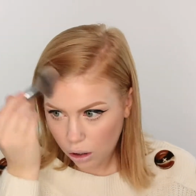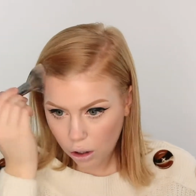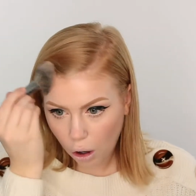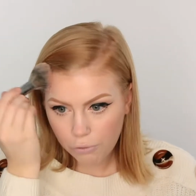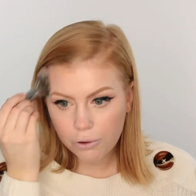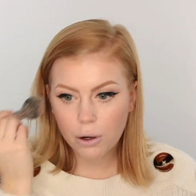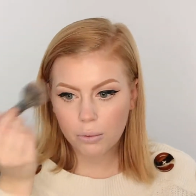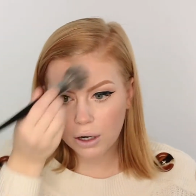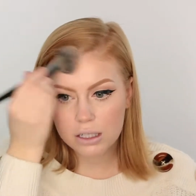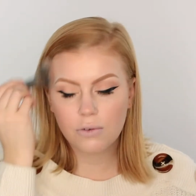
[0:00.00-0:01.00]
go for
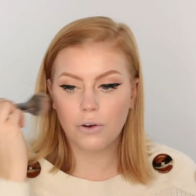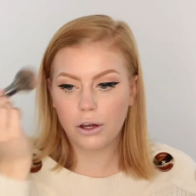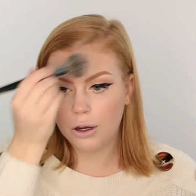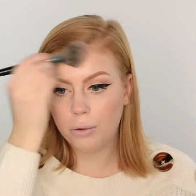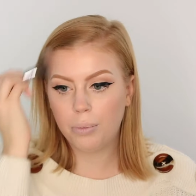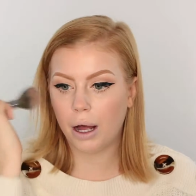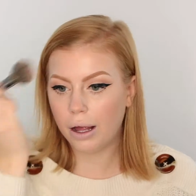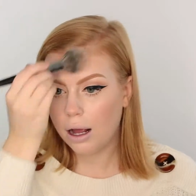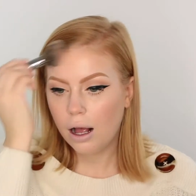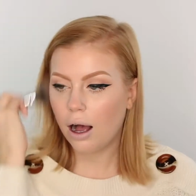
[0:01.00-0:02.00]
what works for you,
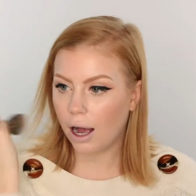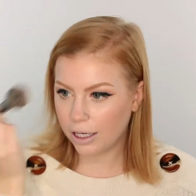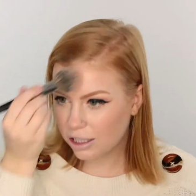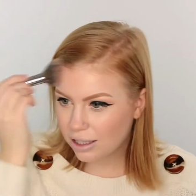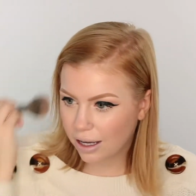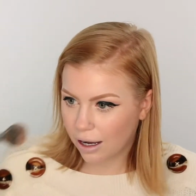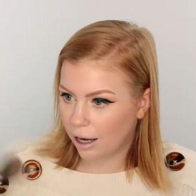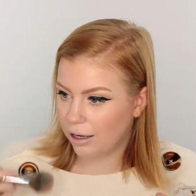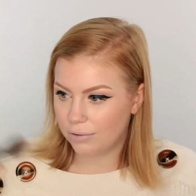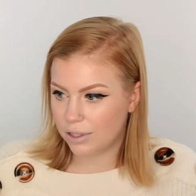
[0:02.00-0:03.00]
but I just like
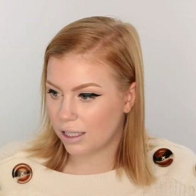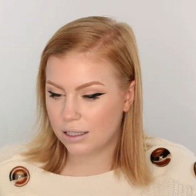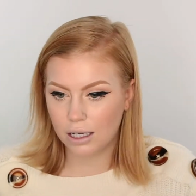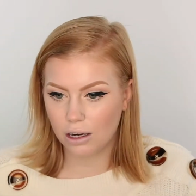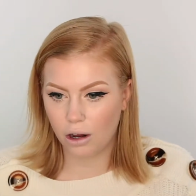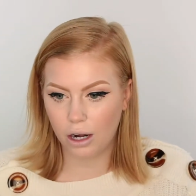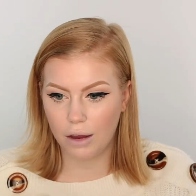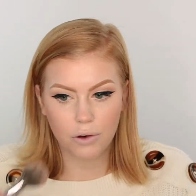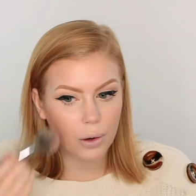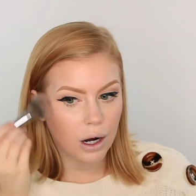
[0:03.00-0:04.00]
kind of dusting it on
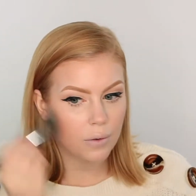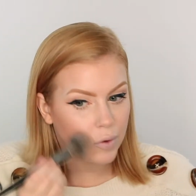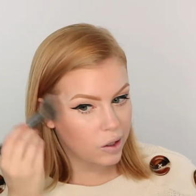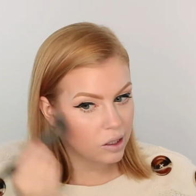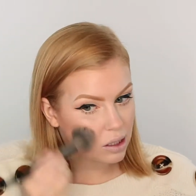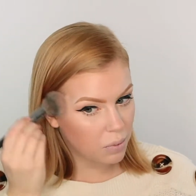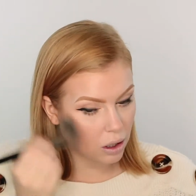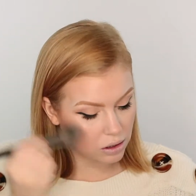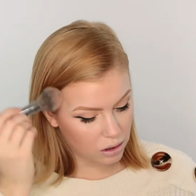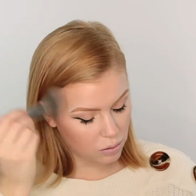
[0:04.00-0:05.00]
everywhere. I feel like this
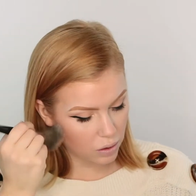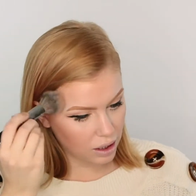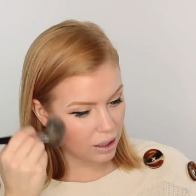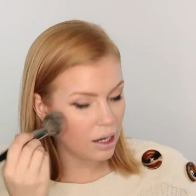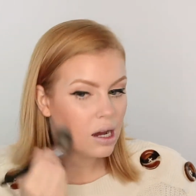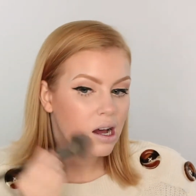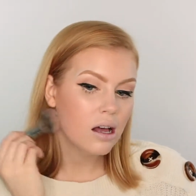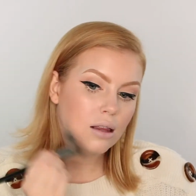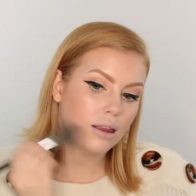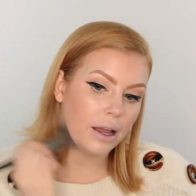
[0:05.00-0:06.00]
bronzer is really
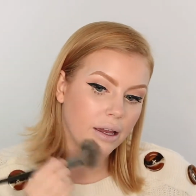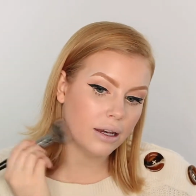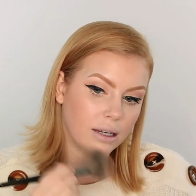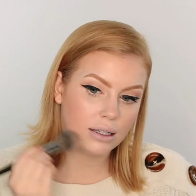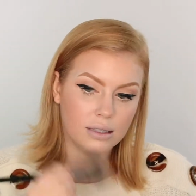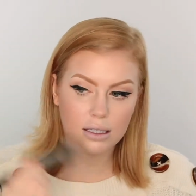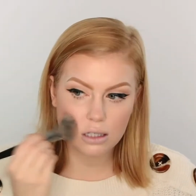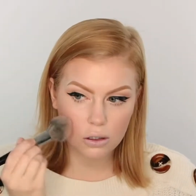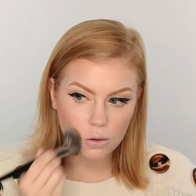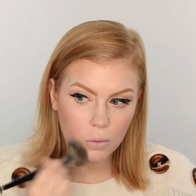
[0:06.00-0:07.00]
light and easy
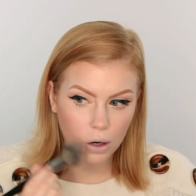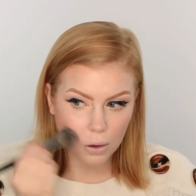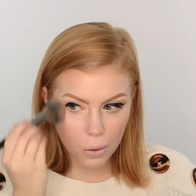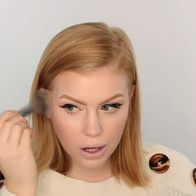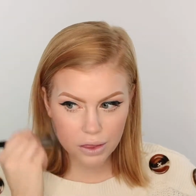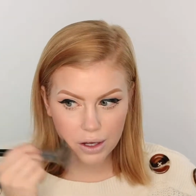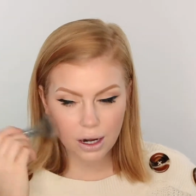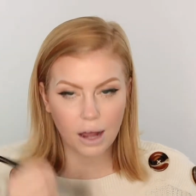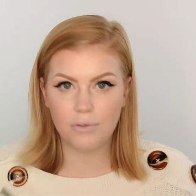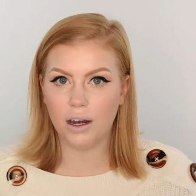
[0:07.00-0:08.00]
to work with,
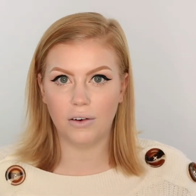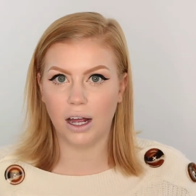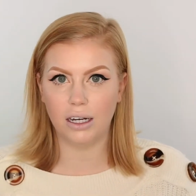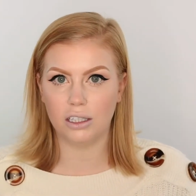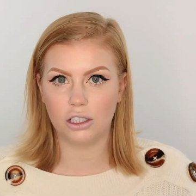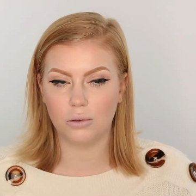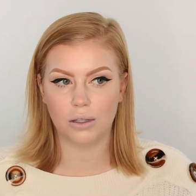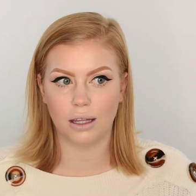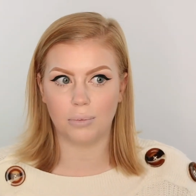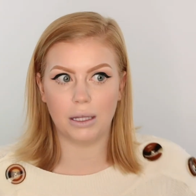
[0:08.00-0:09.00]
and I've never had an issue
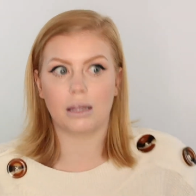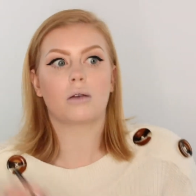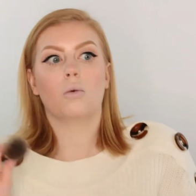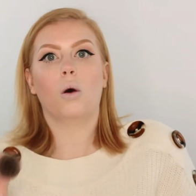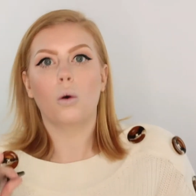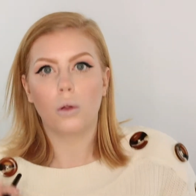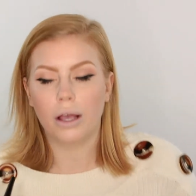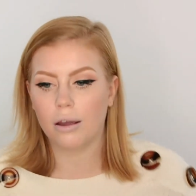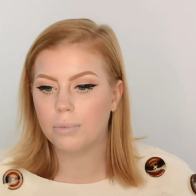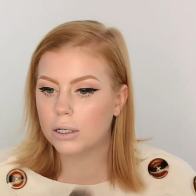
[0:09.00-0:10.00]
with like being like, whoa,
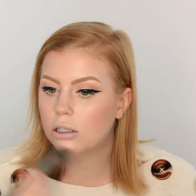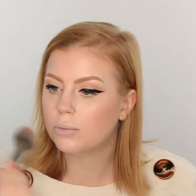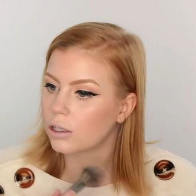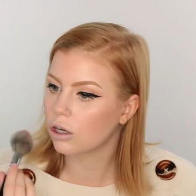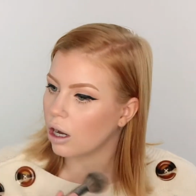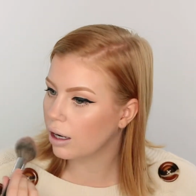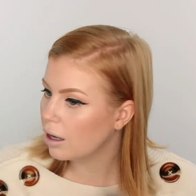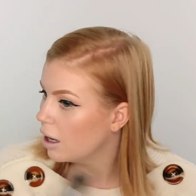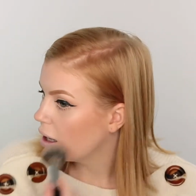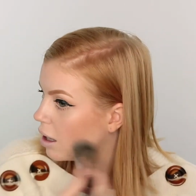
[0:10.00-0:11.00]
like I put too much on.